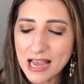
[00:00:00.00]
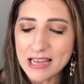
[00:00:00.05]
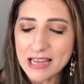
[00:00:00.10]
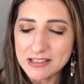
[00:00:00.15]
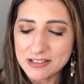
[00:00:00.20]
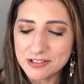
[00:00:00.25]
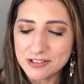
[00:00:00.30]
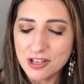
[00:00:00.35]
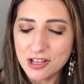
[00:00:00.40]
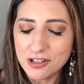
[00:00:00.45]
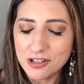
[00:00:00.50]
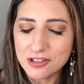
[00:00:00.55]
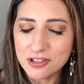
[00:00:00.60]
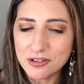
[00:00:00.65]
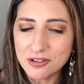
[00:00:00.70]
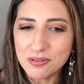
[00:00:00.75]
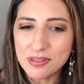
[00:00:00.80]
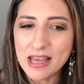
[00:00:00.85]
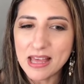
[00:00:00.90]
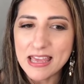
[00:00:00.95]
I can tell
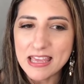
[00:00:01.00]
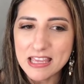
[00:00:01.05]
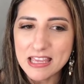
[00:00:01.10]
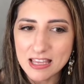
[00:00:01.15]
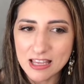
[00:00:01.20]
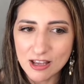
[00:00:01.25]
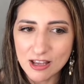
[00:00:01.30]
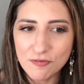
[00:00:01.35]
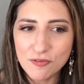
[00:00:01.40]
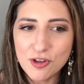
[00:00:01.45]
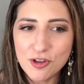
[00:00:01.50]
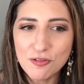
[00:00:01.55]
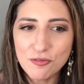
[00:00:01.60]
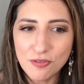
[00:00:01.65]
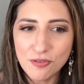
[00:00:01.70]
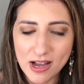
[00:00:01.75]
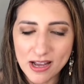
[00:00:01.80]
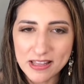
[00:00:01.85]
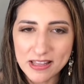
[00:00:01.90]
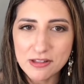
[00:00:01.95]
you that if you
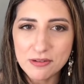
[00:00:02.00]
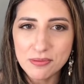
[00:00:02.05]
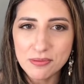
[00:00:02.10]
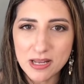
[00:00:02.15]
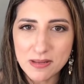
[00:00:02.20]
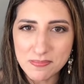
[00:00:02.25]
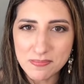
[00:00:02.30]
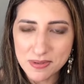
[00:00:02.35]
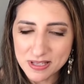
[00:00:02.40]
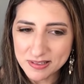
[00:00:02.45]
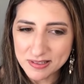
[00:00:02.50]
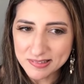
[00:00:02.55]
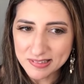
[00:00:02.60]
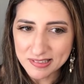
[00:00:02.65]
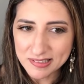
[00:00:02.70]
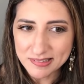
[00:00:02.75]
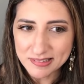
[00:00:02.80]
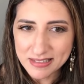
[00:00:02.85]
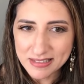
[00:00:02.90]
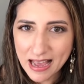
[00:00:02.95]
find the right
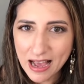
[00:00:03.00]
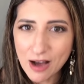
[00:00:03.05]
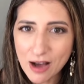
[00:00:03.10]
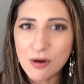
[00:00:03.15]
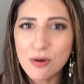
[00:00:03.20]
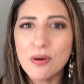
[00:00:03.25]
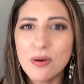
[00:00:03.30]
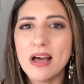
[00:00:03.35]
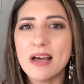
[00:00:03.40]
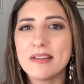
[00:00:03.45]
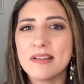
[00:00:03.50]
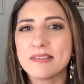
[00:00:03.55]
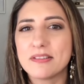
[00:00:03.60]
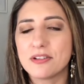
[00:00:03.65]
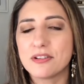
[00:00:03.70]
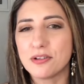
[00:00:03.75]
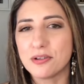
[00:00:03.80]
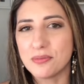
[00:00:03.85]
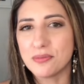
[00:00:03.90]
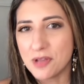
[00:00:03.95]
pieces now as
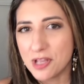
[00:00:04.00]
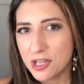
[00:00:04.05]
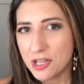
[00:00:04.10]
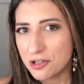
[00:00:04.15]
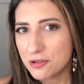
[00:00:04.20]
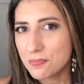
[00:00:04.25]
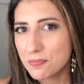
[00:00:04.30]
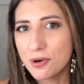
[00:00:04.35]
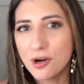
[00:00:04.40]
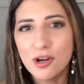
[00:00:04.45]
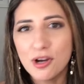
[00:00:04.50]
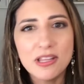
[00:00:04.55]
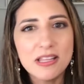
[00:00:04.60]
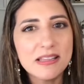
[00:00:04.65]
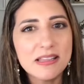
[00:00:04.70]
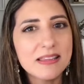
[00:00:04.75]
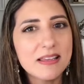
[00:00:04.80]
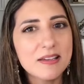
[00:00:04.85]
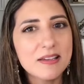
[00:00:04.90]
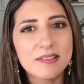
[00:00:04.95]
you're
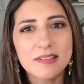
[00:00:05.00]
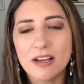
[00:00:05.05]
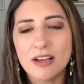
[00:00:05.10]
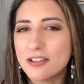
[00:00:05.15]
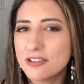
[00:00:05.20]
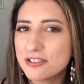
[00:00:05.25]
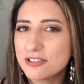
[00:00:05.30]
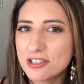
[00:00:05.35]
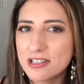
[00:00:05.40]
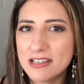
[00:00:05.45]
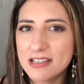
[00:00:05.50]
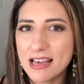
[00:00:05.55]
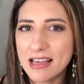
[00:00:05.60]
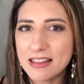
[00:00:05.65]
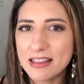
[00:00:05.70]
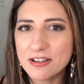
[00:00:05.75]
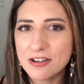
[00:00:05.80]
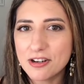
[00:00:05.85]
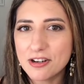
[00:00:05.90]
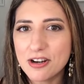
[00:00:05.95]
putting things on
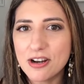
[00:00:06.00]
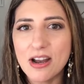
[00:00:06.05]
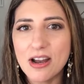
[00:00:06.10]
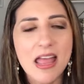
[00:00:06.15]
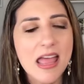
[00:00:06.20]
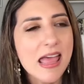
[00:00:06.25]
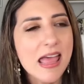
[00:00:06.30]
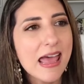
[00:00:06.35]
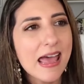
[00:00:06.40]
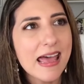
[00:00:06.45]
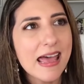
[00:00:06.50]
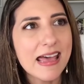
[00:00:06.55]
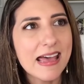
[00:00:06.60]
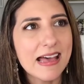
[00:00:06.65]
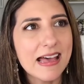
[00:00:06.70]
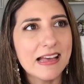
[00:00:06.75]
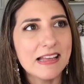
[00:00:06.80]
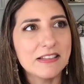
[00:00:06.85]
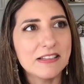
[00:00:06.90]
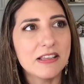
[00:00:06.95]
together
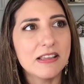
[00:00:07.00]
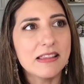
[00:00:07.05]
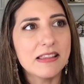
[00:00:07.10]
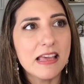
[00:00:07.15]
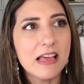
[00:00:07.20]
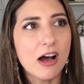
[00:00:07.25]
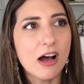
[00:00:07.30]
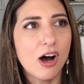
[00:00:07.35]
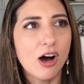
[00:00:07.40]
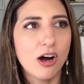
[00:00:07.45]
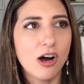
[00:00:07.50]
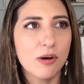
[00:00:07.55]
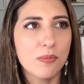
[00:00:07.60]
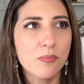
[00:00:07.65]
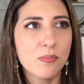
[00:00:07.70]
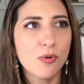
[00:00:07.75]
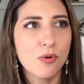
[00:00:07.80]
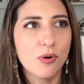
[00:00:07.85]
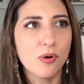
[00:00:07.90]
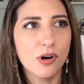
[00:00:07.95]
and they are
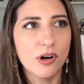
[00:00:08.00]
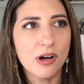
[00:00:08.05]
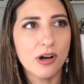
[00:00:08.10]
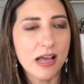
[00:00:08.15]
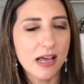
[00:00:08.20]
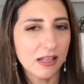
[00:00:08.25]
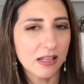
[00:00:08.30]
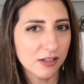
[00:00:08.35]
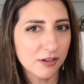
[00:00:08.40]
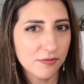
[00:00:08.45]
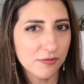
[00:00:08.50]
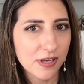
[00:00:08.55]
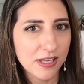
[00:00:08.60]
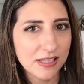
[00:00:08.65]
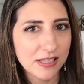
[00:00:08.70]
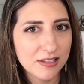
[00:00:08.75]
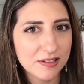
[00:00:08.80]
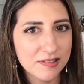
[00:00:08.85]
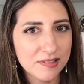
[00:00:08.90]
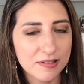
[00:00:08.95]
more
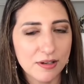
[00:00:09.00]
elevated.